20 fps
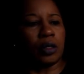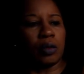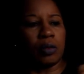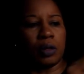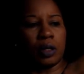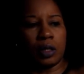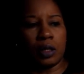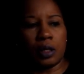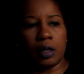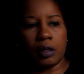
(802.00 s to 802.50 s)

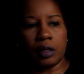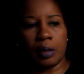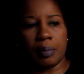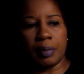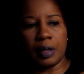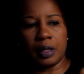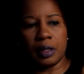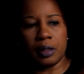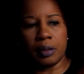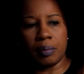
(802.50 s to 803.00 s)
noticed there's a
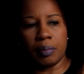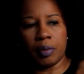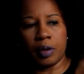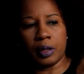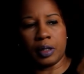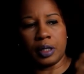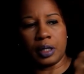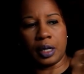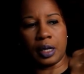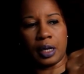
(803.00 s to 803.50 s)
missing
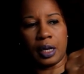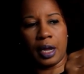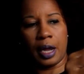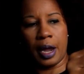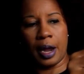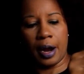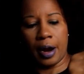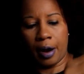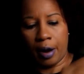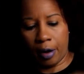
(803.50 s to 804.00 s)
button
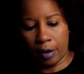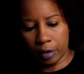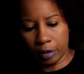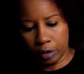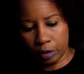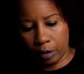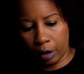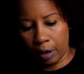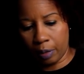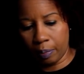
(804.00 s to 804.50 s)
here
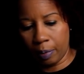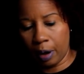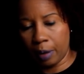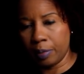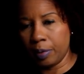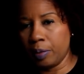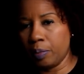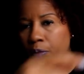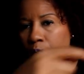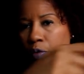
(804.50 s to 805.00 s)
so I'll
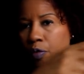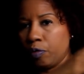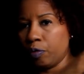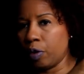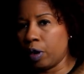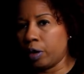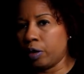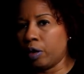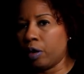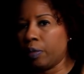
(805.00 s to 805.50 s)
probably move
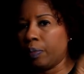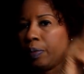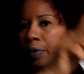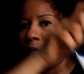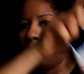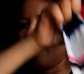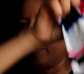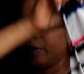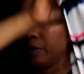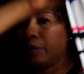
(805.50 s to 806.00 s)
one up
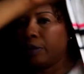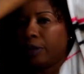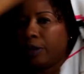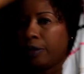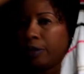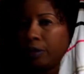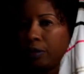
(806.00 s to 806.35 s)
if there